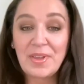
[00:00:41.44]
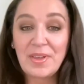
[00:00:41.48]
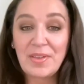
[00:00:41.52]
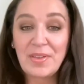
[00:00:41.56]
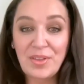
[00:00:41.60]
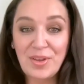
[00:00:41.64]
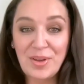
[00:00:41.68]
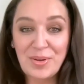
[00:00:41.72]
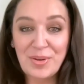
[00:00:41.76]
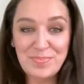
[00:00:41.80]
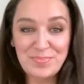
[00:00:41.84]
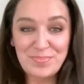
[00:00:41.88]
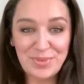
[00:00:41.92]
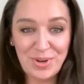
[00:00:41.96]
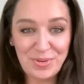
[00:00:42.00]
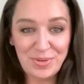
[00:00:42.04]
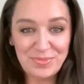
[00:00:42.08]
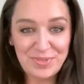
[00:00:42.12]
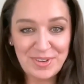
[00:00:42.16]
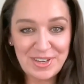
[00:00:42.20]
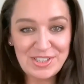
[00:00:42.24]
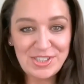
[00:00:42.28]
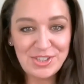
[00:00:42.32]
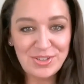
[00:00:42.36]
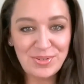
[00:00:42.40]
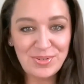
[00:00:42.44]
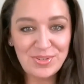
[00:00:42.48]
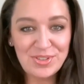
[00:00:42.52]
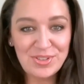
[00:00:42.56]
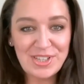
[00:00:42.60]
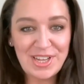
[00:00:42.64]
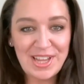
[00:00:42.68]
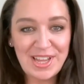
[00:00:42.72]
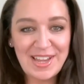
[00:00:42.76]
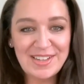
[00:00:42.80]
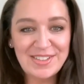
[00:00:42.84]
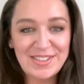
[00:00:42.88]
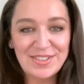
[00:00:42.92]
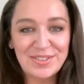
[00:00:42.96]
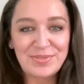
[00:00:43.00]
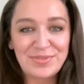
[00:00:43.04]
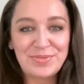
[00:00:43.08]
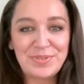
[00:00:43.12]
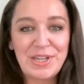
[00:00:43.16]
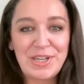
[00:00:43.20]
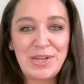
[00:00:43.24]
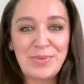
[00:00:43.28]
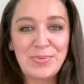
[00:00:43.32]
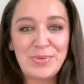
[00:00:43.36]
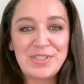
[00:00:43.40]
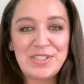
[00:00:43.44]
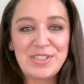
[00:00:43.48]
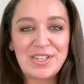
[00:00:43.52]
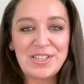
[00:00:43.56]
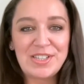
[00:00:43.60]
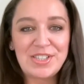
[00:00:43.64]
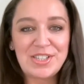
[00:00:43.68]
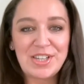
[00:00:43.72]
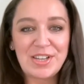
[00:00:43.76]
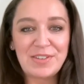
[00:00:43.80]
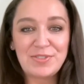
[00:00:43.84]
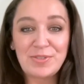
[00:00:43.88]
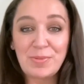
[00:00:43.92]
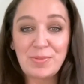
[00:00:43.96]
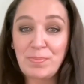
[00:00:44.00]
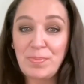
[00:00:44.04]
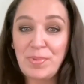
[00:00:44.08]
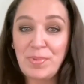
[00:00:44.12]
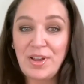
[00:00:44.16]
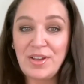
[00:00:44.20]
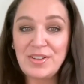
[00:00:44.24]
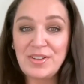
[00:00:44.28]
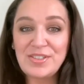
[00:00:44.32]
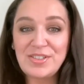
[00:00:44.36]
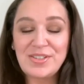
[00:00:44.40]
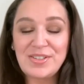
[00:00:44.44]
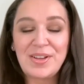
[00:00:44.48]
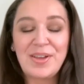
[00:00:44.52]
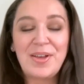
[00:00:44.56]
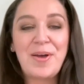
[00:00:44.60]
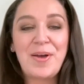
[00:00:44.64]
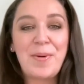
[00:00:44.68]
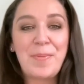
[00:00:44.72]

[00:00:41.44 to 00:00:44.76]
The professional state frequency shift plus